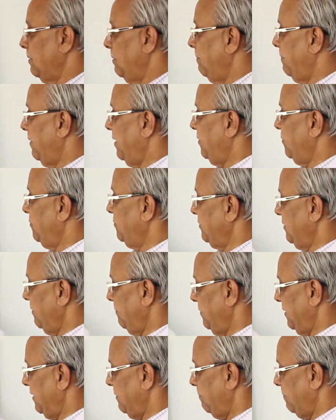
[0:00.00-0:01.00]
by using a
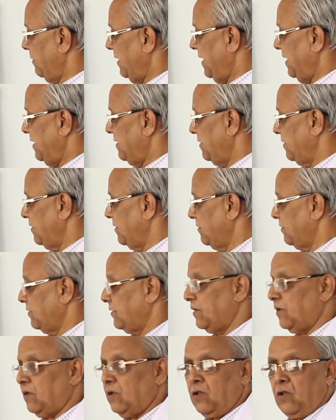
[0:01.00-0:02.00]
big plate
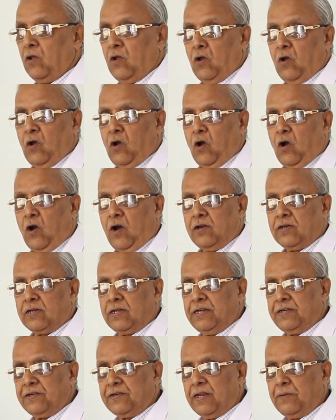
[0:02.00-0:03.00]
or
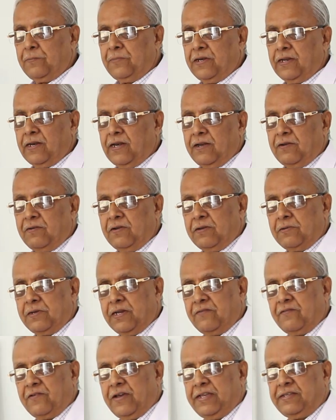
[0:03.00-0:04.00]
intramedullary
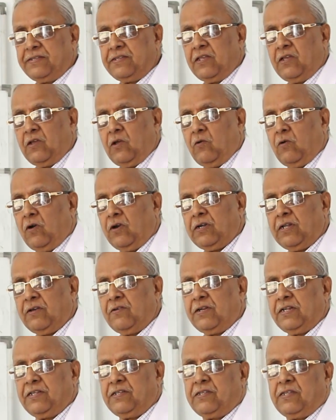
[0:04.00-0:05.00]
device,
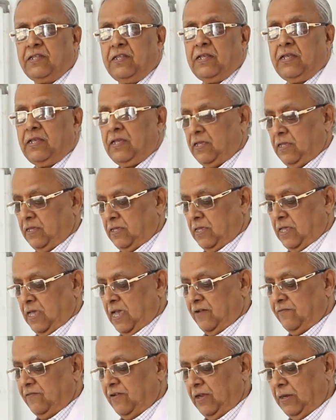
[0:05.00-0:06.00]
whatever is
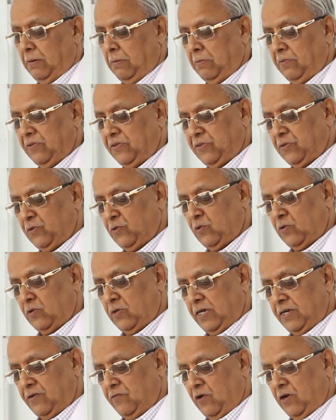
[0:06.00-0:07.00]
available with you
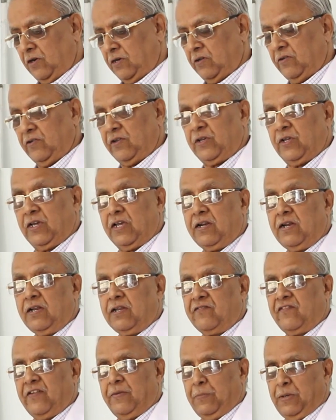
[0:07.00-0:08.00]
and whatever you are
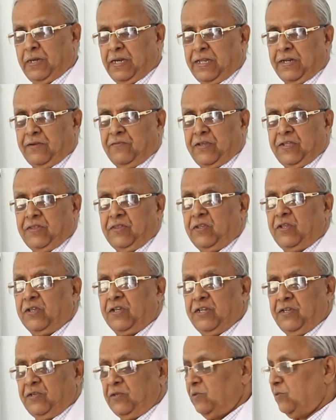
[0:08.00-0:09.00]
familiar with, you
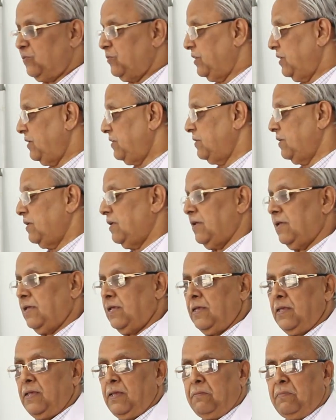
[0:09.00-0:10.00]
can use this.
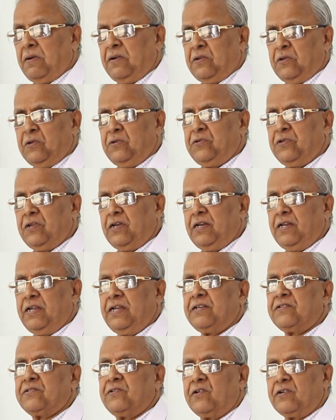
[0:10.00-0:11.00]
But usually
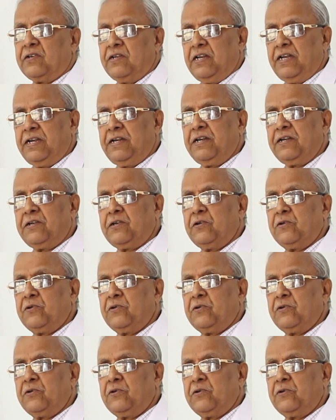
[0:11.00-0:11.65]
it is not needed to